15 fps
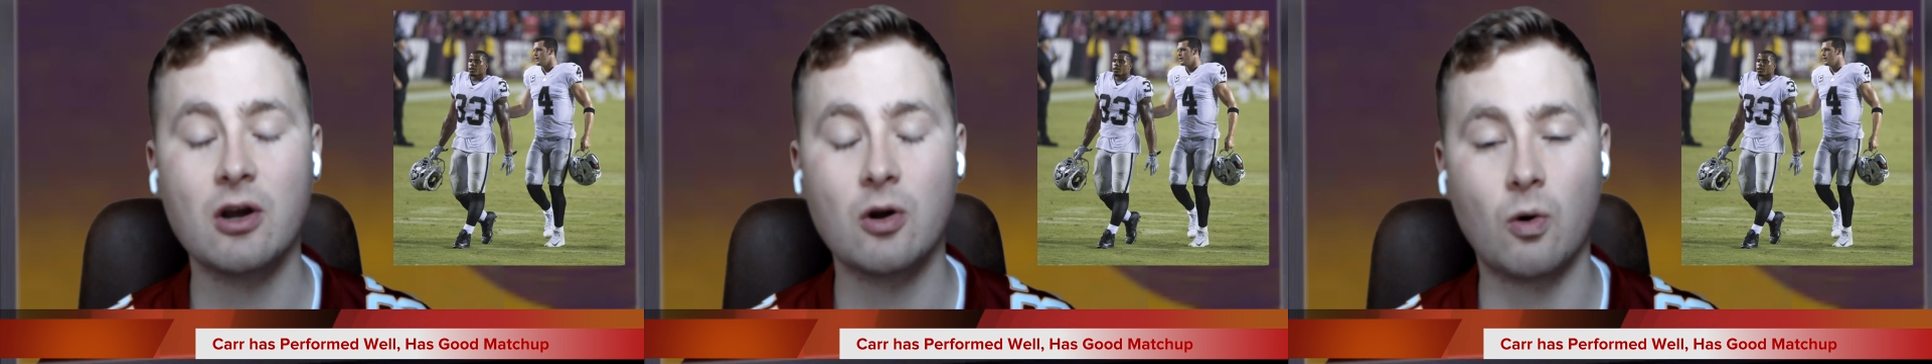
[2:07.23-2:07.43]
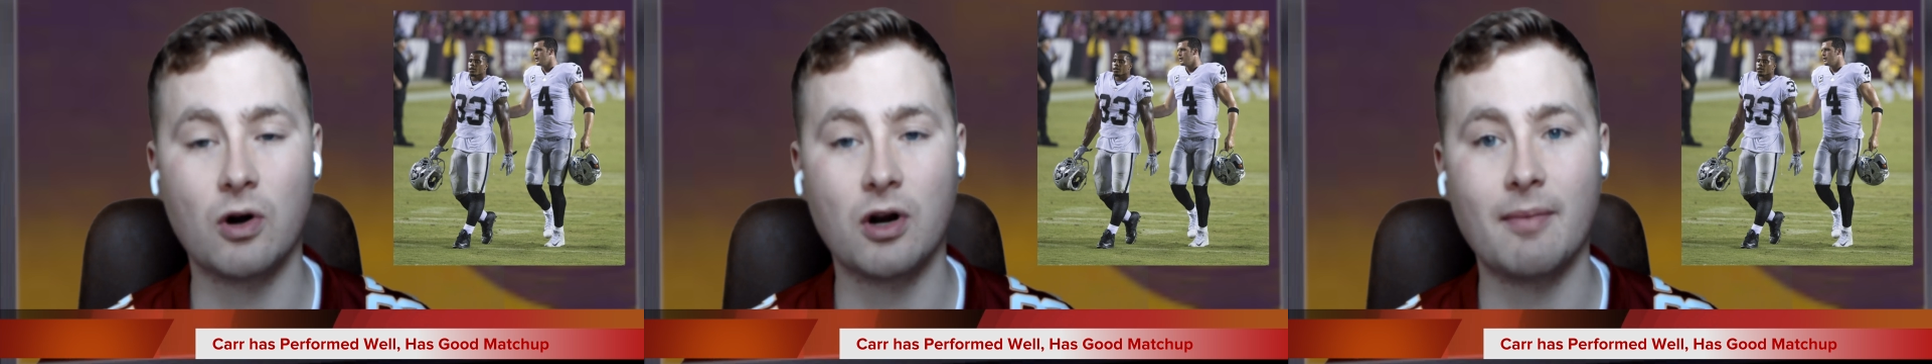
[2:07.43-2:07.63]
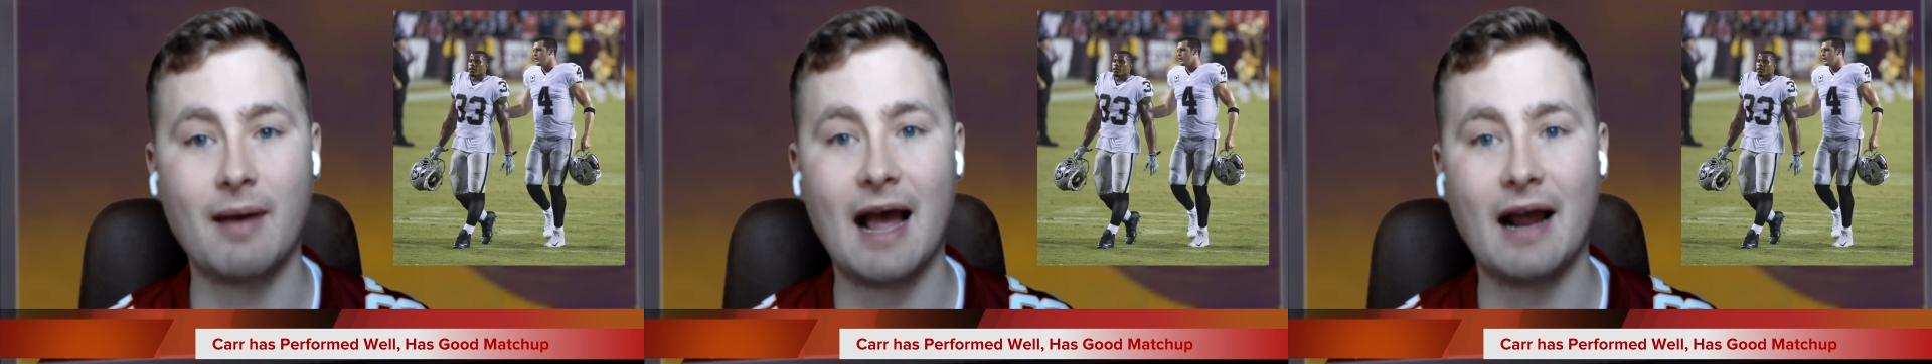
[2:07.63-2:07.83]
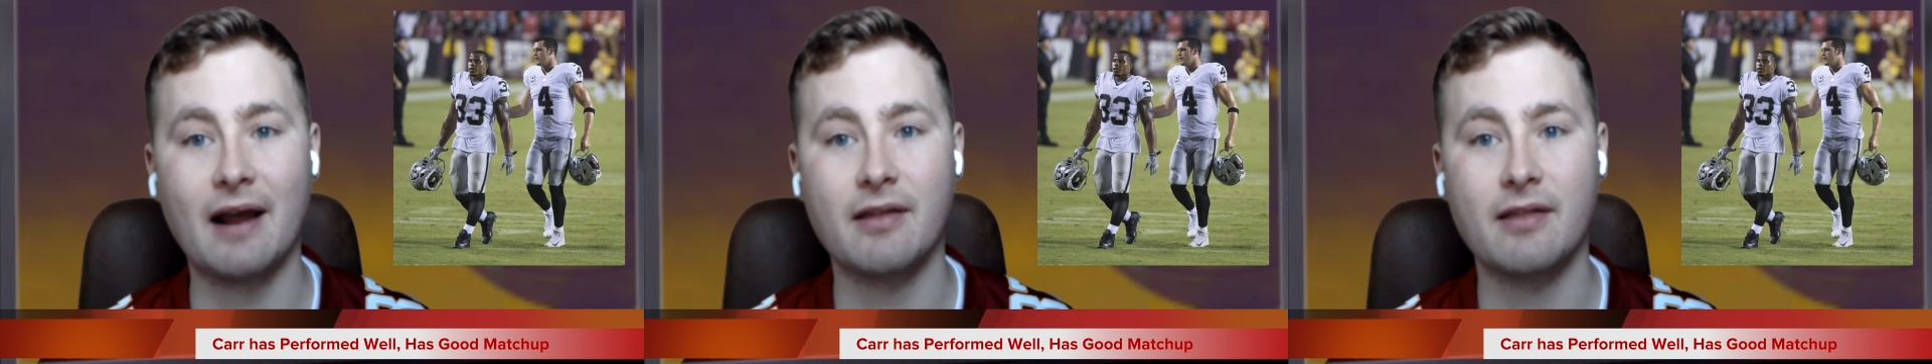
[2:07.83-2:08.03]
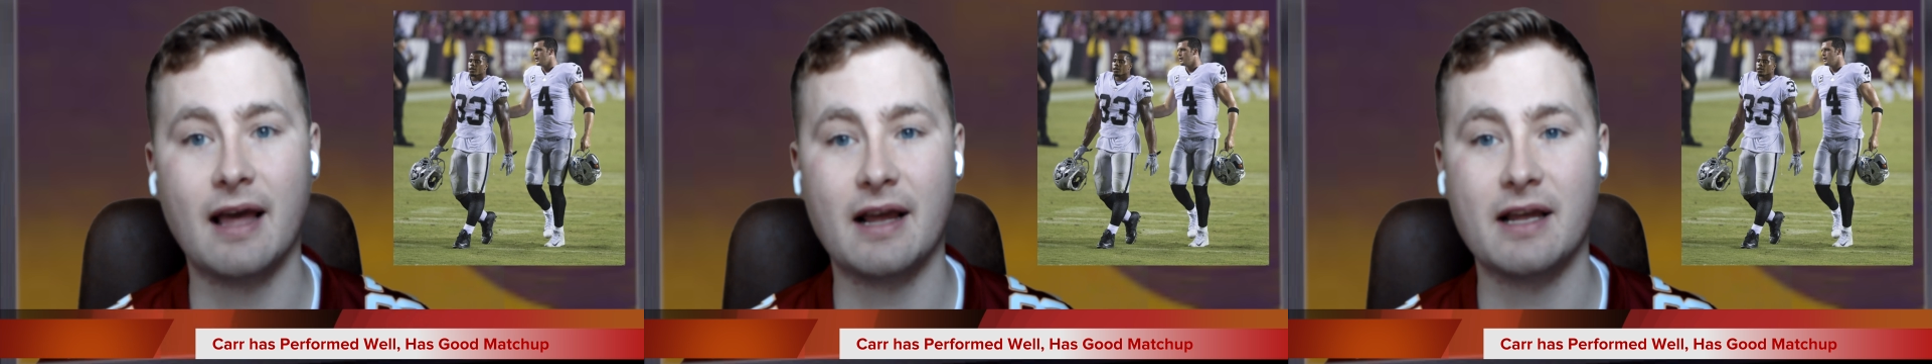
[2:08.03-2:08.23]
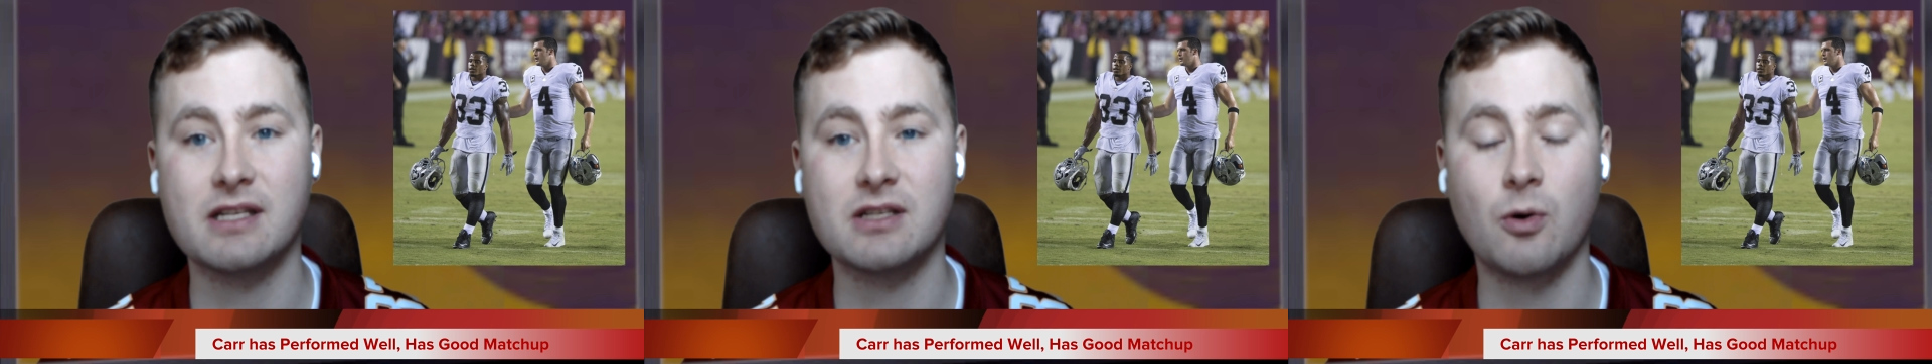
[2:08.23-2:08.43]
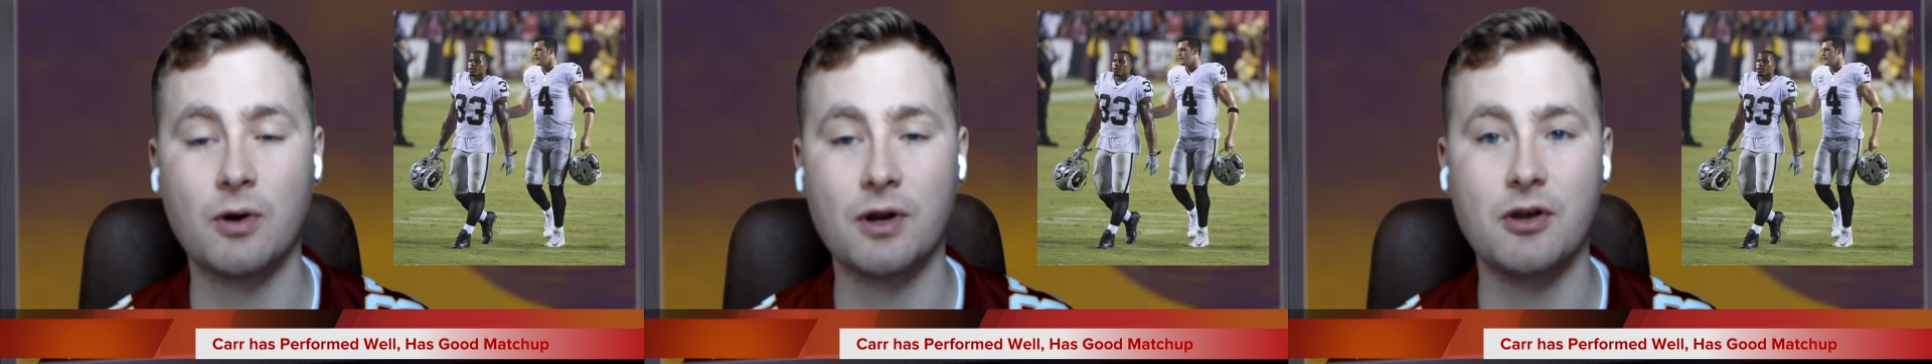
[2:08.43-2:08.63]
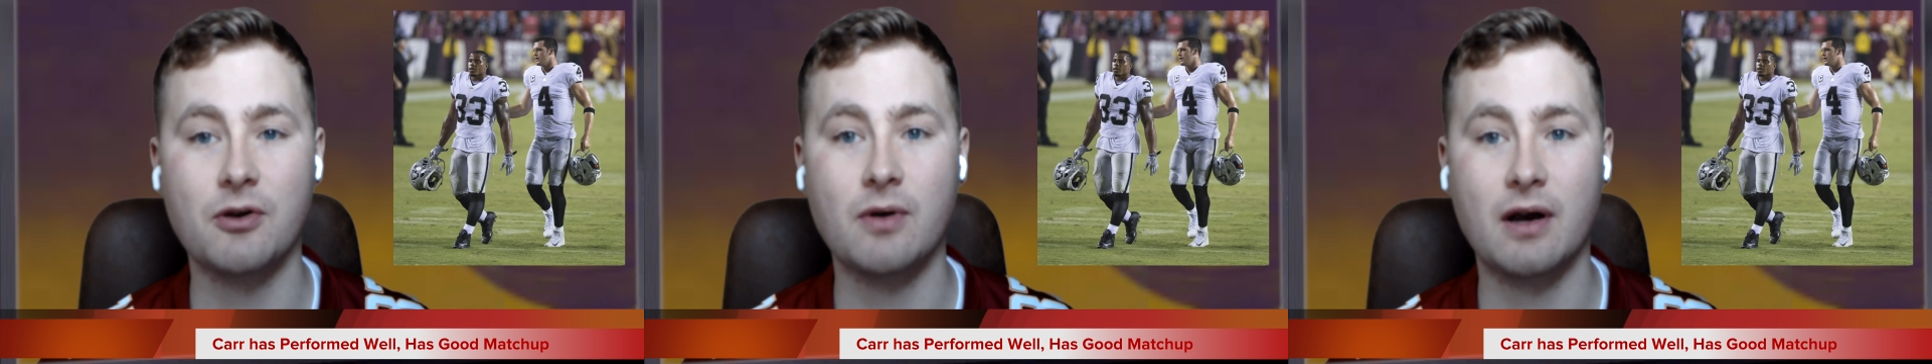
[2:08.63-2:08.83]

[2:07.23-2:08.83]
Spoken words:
quarterback that can score you